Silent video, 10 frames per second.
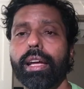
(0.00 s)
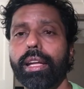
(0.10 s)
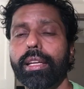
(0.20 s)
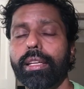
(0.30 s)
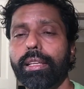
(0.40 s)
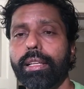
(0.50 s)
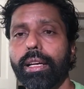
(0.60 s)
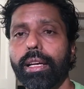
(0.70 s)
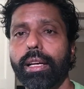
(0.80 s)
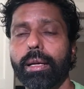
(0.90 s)
And
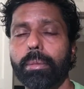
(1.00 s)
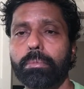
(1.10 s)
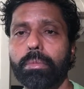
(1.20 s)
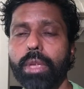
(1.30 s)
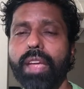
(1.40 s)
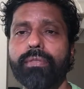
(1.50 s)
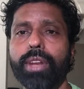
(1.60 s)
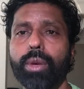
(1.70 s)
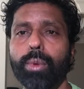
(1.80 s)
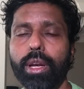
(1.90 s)
um,
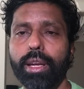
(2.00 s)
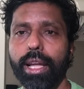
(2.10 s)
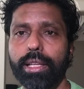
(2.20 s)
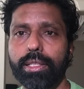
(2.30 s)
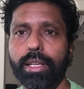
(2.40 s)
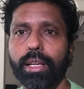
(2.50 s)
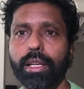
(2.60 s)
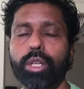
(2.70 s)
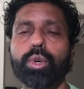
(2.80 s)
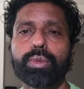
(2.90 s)
everyone has a
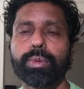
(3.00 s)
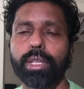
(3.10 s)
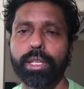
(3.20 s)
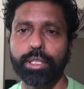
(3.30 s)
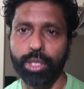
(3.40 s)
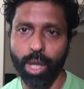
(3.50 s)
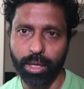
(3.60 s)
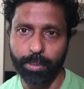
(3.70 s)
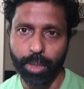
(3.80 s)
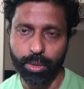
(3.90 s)
good word to
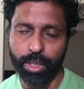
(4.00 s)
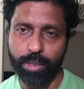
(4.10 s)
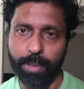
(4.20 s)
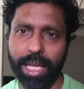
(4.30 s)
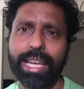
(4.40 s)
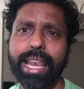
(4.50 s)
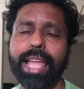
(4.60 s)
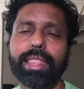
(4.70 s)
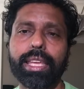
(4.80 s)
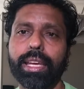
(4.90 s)
talk about this man,
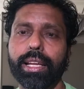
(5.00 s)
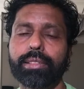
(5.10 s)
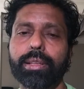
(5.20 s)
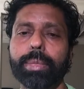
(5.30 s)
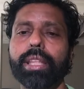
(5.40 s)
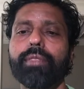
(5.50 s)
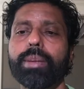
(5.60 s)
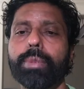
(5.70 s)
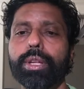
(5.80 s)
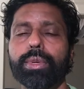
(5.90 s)
nothing else. I mean,
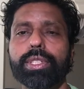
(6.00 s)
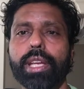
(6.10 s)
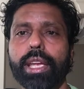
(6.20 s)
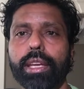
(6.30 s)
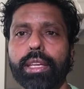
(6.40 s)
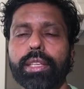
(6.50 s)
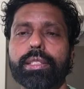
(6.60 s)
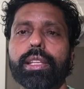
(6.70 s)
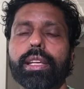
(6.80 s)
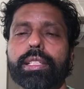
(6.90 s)
everybody was saying he's
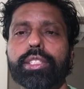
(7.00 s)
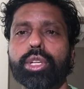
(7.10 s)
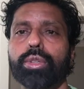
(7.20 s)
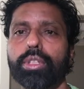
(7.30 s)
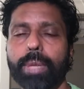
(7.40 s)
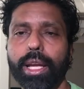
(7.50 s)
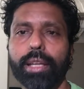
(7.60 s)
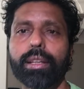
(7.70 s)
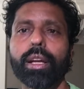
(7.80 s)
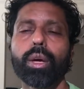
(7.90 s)
the, uh, such a good man.
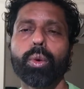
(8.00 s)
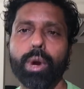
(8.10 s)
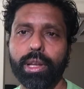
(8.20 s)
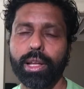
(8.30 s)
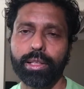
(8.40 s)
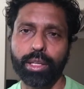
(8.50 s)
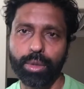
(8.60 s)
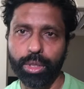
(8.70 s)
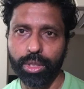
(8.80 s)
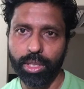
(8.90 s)
What are the
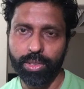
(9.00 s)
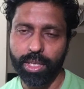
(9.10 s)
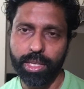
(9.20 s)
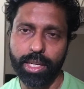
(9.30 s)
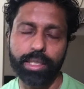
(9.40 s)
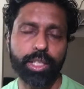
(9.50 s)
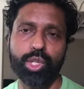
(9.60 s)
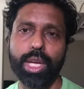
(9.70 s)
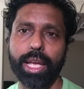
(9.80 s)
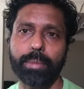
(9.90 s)
good things he did? The
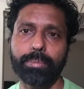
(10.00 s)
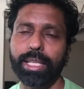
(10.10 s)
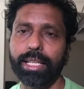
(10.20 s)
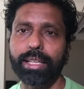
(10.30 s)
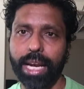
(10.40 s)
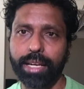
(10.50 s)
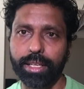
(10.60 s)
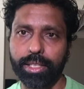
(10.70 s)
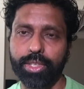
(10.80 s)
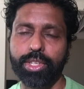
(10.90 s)
chant, the
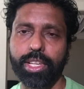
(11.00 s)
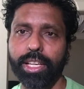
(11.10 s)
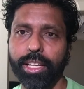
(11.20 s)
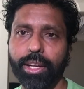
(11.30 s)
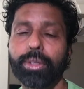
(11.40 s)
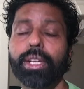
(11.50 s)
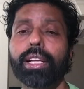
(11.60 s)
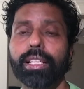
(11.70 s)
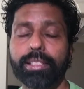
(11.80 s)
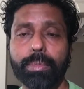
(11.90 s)
greatest, you know.
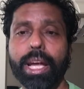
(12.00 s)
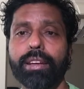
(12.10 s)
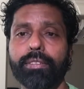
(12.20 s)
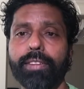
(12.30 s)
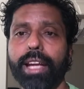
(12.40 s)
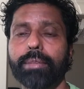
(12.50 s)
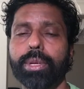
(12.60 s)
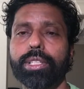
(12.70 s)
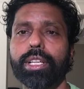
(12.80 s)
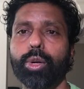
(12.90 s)
As a matter of fact,
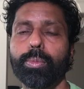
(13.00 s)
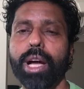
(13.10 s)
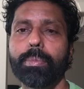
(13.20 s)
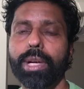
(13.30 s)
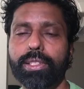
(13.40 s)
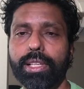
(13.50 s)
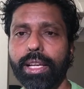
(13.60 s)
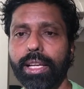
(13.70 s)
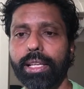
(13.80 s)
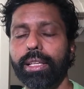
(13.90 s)
President Obama
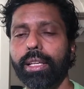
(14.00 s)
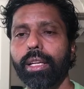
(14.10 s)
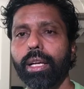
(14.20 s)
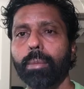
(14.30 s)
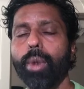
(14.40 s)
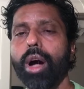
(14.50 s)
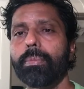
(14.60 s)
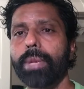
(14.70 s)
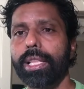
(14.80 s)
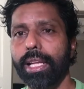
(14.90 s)
said,
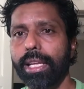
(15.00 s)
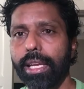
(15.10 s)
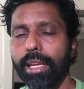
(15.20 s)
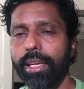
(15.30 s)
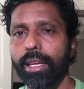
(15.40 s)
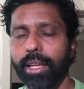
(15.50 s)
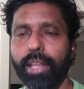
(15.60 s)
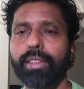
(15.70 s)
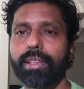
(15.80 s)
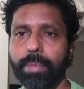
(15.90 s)
Muhammad Ali
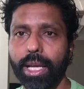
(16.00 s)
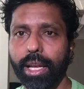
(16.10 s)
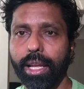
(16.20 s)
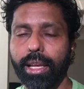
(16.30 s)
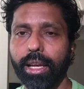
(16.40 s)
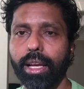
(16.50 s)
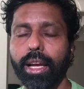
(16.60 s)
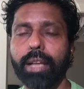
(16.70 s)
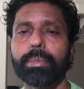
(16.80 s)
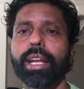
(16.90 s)
is America.
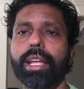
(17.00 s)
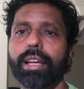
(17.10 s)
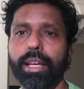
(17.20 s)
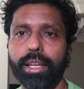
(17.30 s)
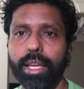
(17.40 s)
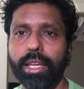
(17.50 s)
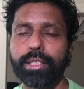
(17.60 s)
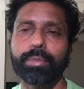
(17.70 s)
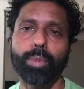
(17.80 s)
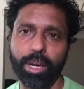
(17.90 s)
America
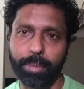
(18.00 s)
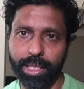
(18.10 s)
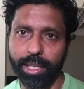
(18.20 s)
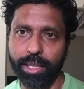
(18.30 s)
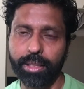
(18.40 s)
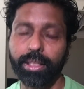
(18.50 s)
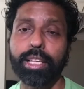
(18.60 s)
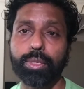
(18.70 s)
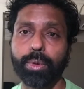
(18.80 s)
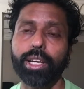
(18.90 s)
is Muhammad Ali.
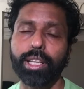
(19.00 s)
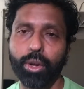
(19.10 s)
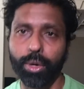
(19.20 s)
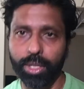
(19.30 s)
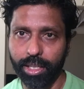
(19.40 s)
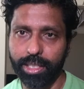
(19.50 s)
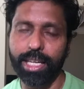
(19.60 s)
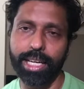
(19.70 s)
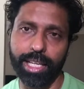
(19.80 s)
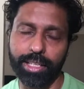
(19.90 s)
That's what he wrote in his
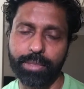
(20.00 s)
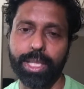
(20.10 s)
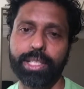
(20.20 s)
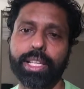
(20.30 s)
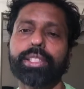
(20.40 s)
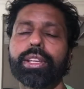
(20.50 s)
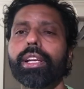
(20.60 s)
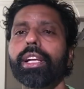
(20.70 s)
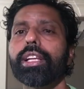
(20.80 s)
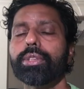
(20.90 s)
condolence message.
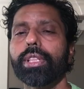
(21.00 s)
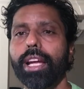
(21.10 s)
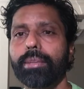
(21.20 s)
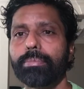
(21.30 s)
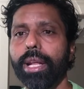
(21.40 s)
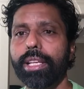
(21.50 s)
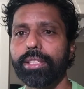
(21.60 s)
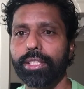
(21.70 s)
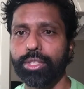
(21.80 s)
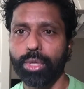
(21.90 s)
So that brings
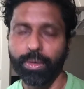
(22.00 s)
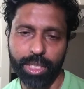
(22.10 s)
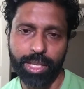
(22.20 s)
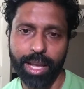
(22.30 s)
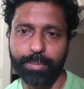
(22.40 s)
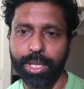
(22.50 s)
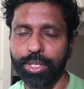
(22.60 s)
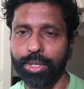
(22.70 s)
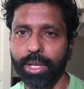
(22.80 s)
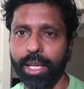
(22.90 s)
us to our topic
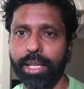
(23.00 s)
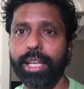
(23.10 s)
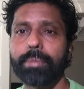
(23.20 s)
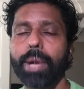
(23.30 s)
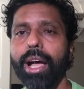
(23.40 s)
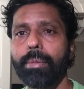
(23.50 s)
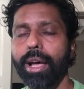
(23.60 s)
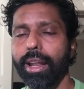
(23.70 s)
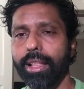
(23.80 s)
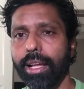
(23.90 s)
today. In
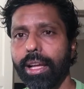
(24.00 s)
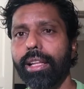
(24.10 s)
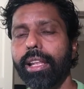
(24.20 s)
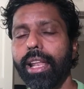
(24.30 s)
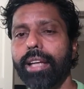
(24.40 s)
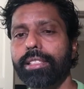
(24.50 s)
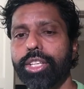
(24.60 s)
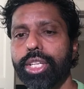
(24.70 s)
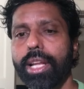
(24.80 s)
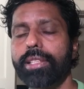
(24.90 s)
Mahabharata, Lord
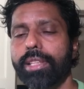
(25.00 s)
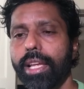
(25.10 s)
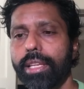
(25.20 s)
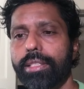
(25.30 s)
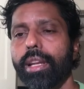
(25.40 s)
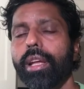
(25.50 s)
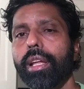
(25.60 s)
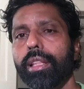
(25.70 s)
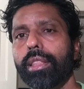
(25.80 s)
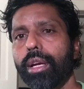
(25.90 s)
Krishna says,
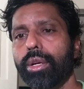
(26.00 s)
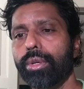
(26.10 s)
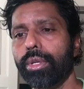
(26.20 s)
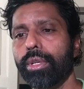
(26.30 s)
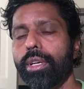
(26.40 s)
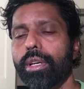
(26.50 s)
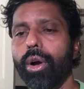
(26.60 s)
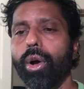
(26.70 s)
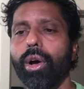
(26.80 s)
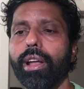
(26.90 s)
the good
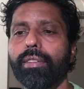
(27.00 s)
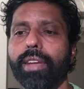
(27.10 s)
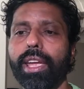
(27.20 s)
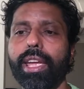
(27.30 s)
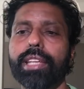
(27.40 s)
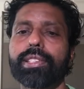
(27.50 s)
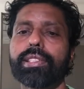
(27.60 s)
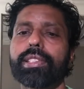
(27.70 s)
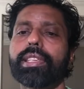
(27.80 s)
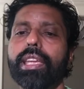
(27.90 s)
always
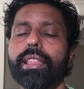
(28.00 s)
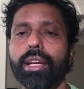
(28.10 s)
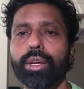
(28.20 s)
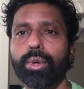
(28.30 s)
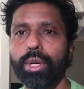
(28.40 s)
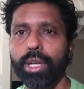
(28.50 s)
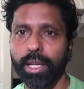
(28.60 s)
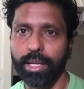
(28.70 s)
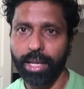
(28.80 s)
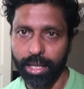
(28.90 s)
see the good
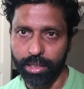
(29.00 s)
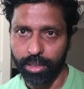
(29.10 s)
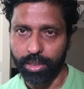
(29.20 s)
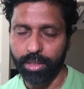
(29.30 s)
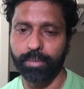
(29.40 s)
in others.